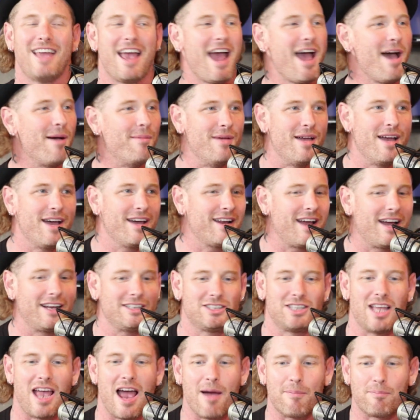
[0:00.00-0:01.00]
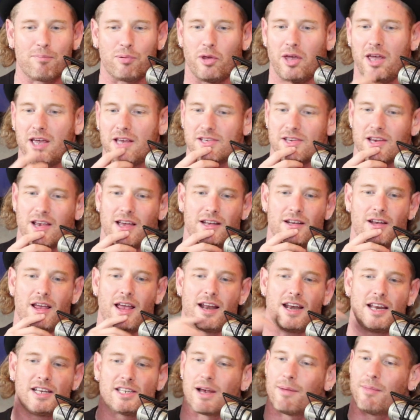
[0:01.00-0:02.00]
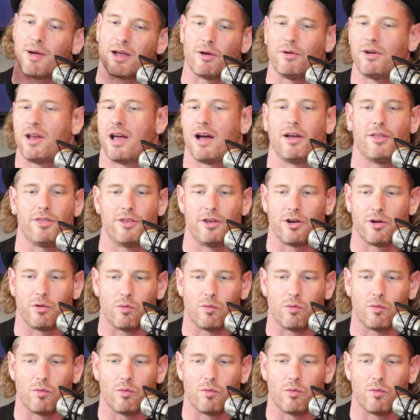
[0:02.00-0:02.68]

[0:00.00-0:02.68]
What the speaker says: yeah, man, that place, anytime I go down